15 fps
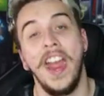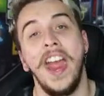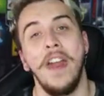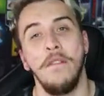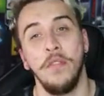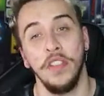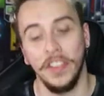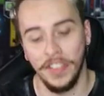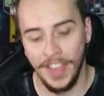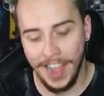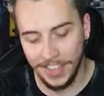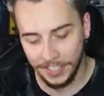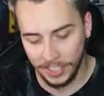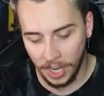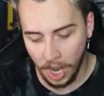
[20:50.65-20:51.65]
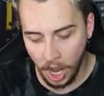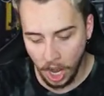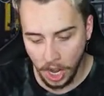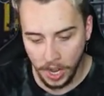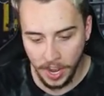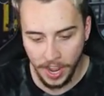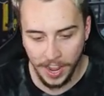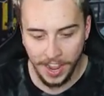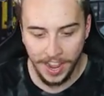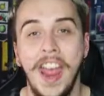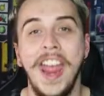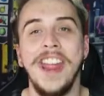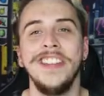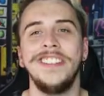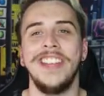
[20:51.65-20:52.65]
And for the last card,
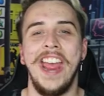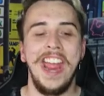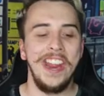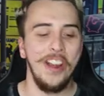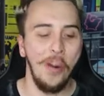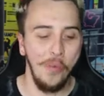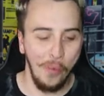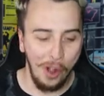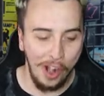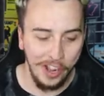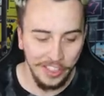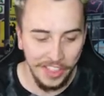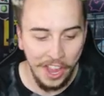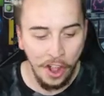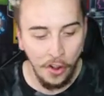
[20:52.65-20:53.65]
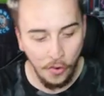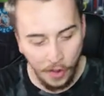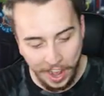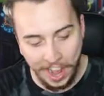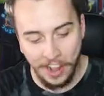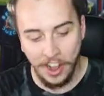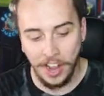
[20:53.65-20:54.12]
a Tangleworth Rare.